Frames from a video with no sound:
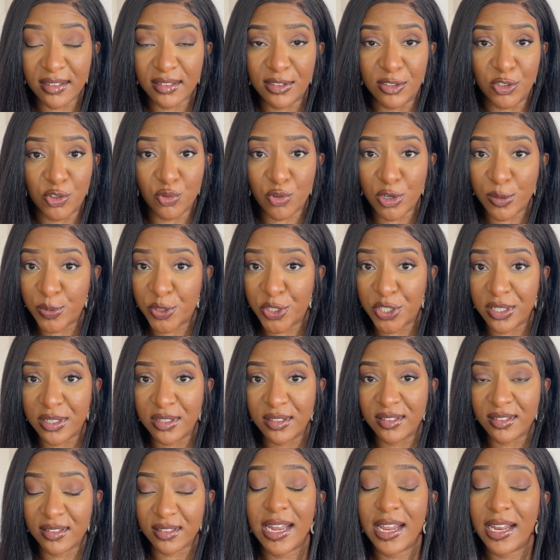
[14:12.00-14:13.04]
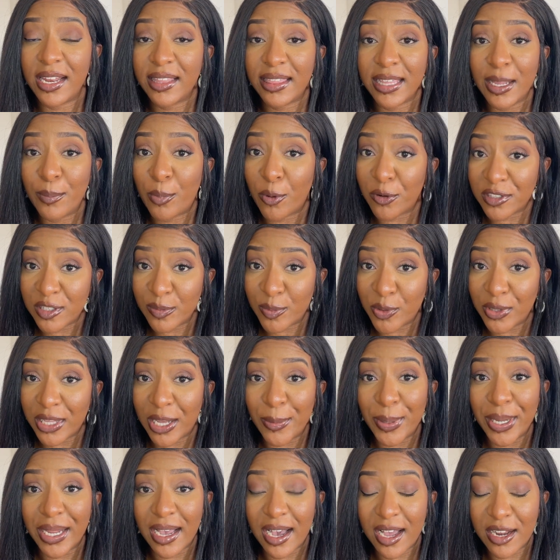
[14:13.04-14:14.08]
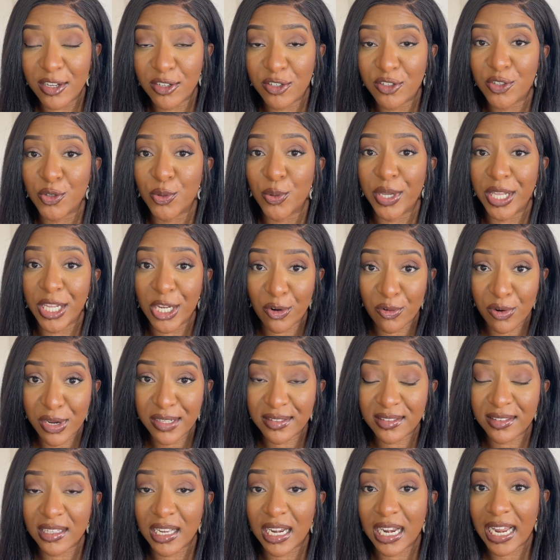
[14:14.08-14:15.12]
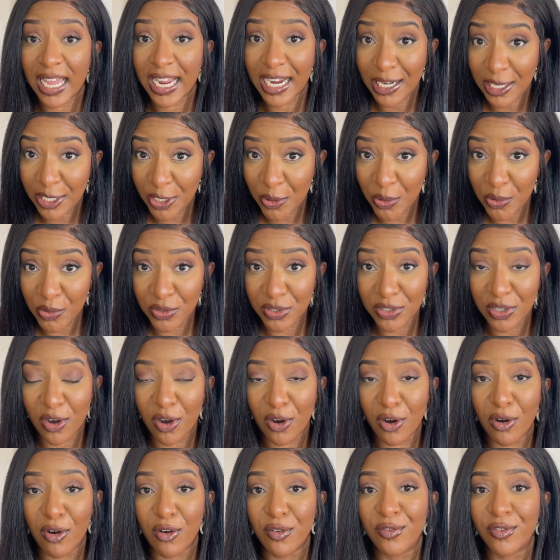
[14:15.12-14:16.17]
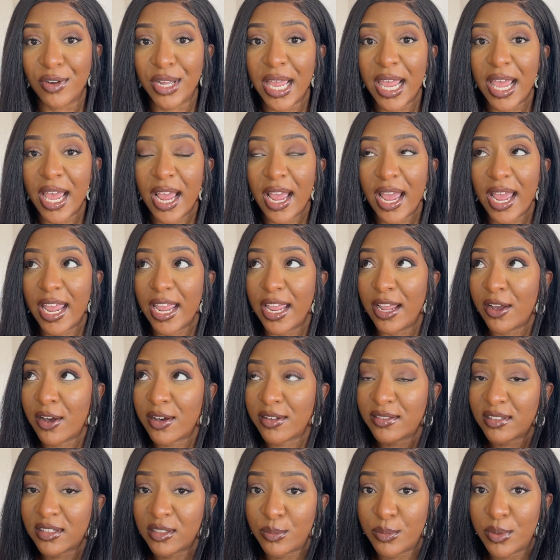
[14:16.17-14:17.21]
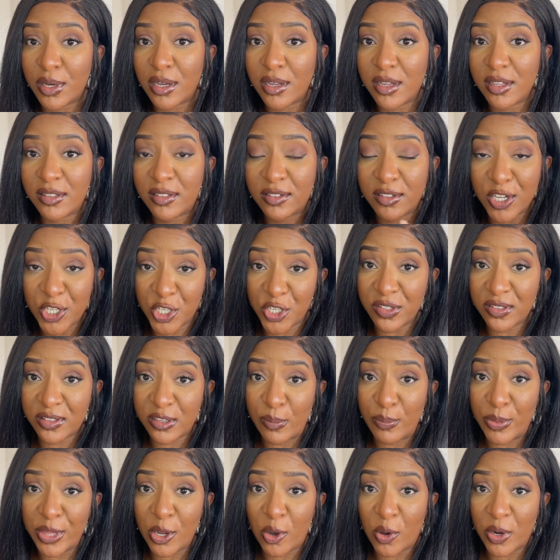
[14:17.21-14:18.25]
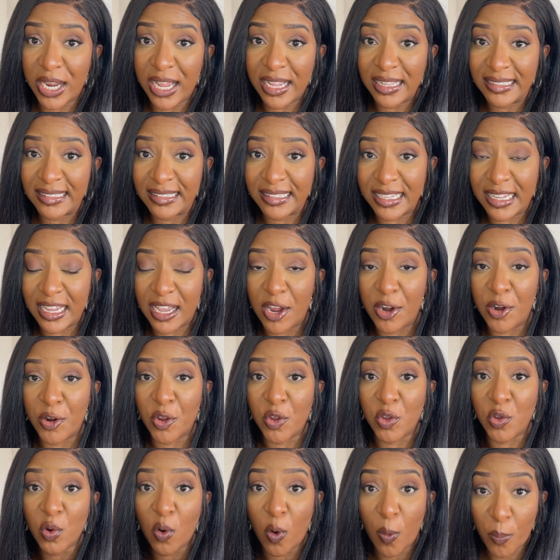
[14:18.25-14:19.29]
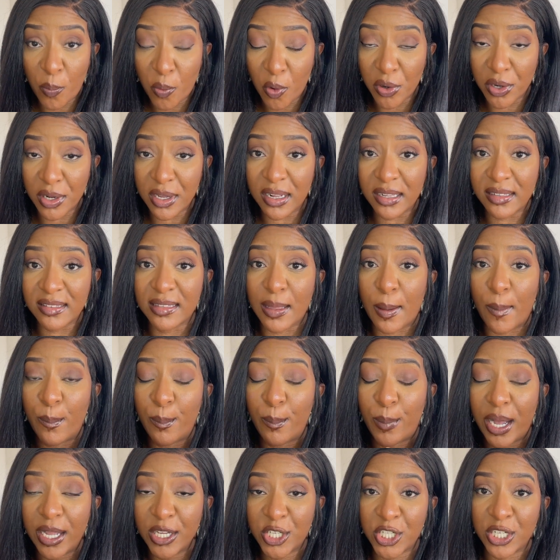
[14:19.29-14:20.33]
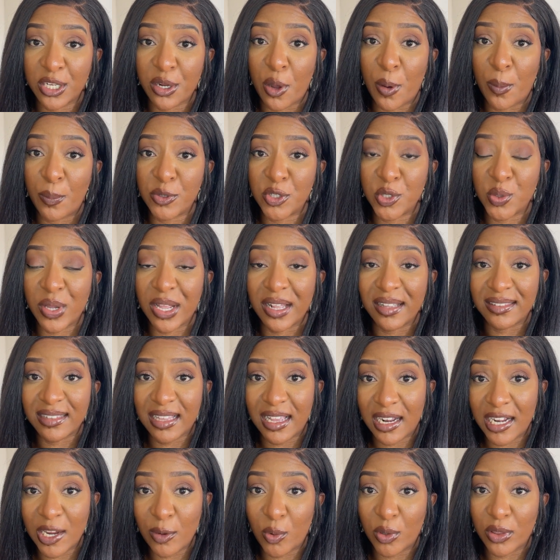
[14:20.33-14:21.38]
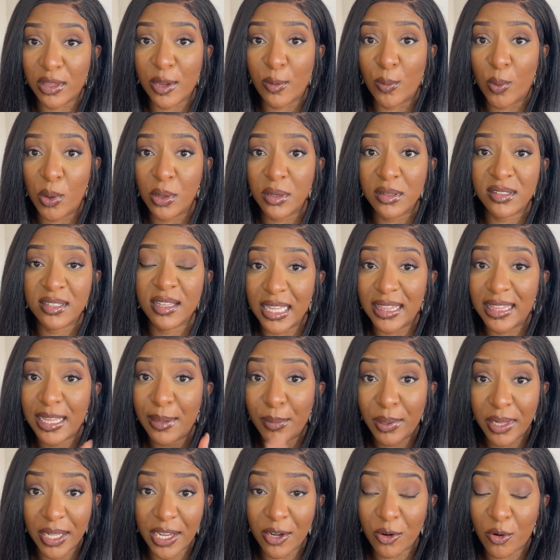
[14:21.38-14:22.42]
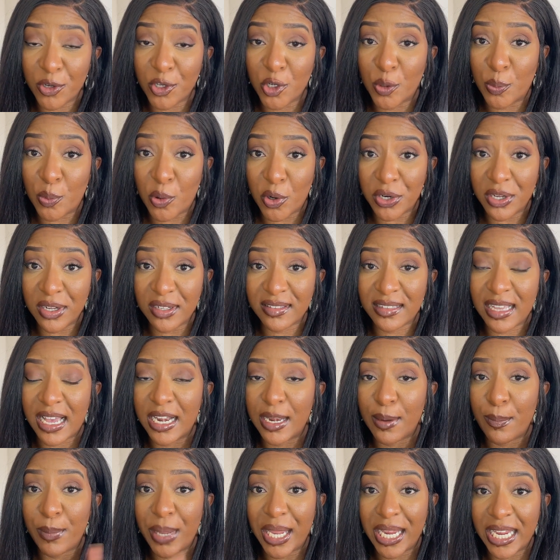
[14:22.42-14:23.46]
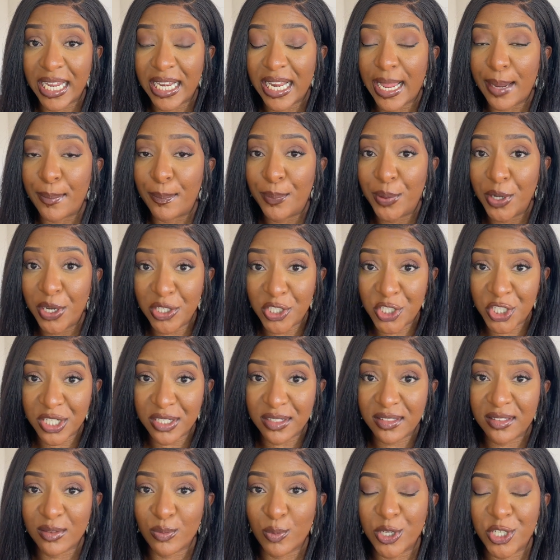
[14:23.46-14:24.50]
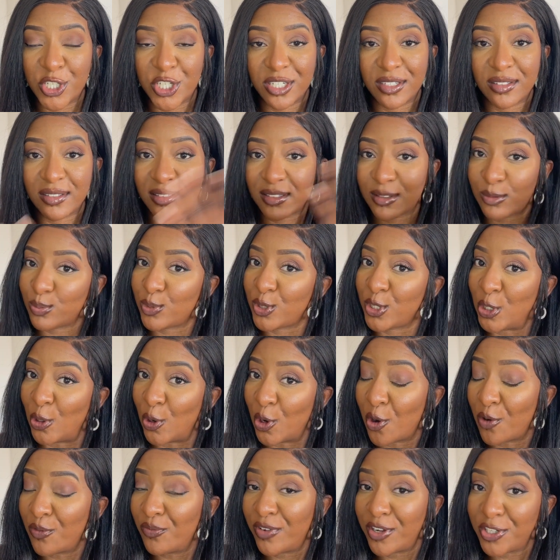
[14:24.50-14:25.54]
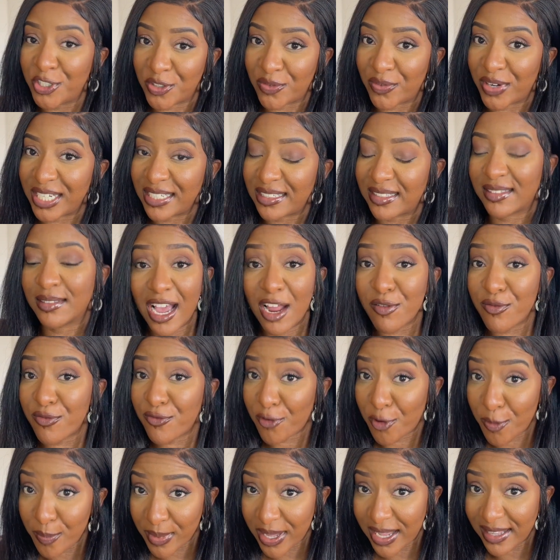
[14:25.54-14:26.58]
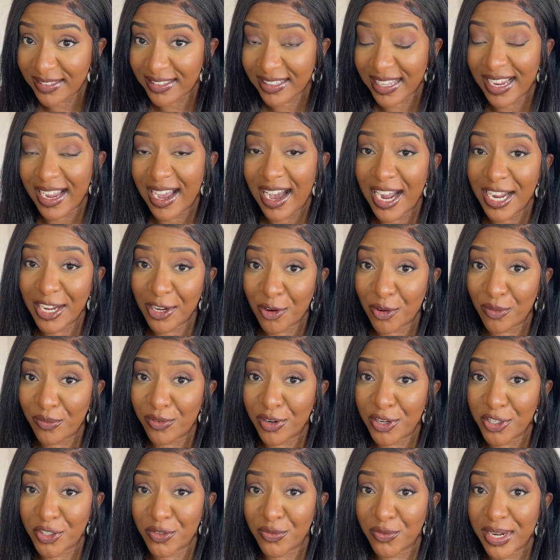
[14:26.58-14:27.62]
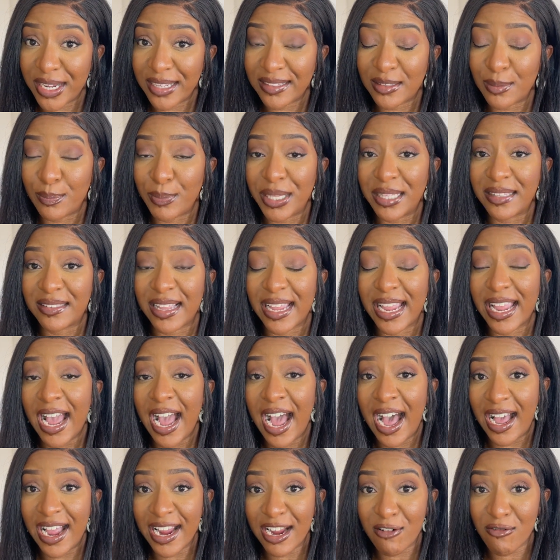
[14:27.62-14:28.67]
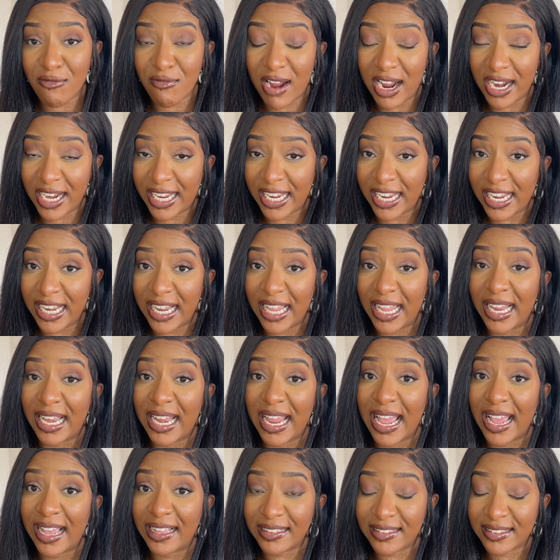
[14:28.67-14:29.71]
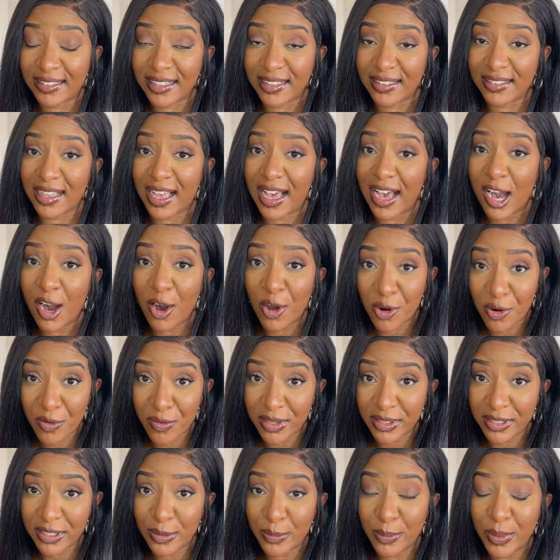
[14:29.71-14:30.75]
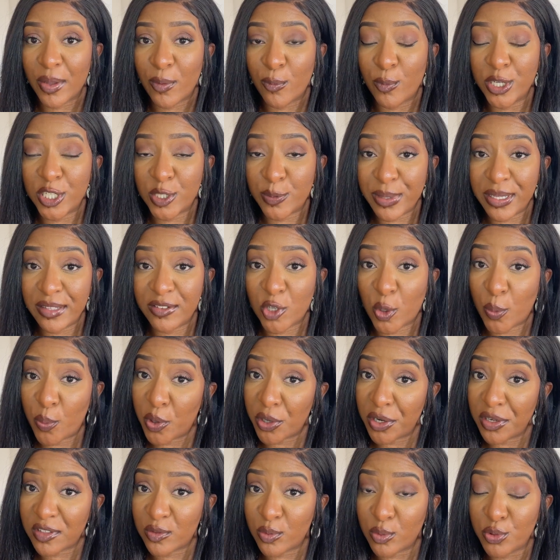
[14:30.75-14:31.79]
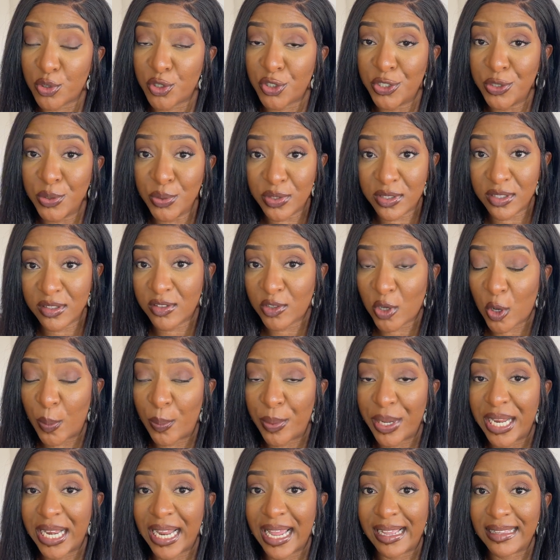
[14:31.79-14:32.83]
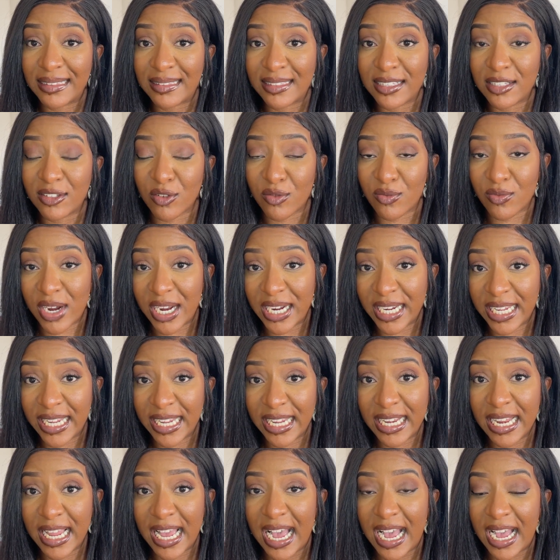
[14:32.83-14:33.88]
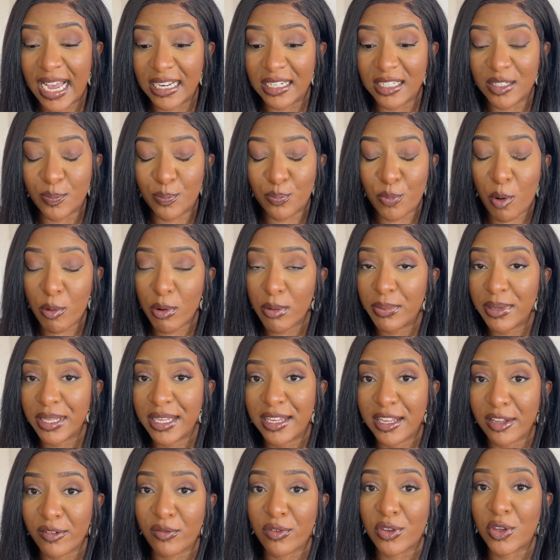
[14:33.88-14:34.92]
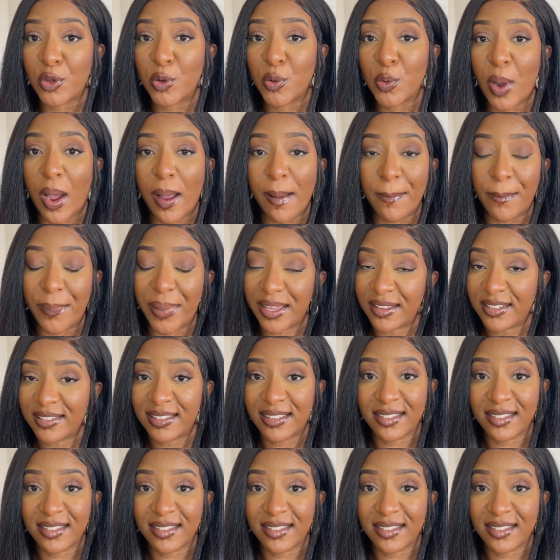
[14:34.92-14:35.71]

descriptions, and anything possible that we can to increase the likelihood of a customer searching something on Etsy and your product matching up to exactly what they want, them clicking on your product and making a purchase, which is your conversion rate. And from that, a higher conversion rate means a higher ranking in Etsy's algorithm, which means your products will shoot to the top in Etsy's ranking and probably give you best